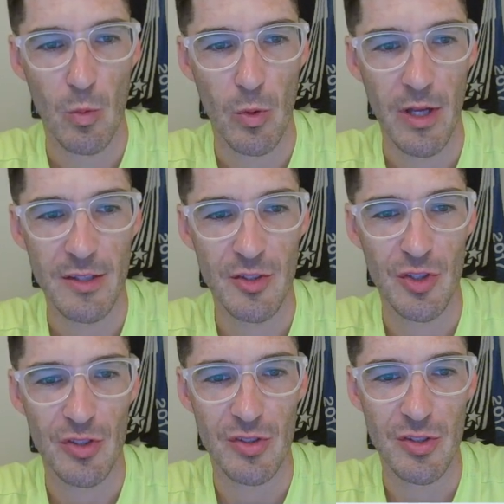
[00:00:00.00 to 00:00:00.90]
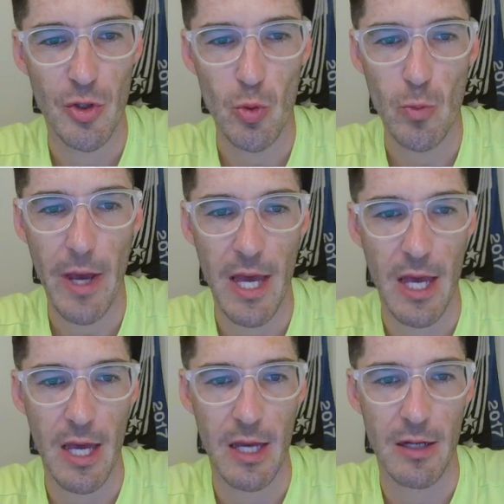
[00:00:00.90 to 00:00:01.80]
Well, that's just too
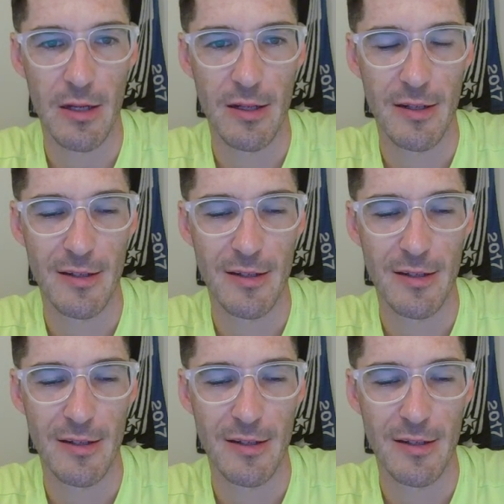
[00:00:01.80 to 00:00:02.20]
bad.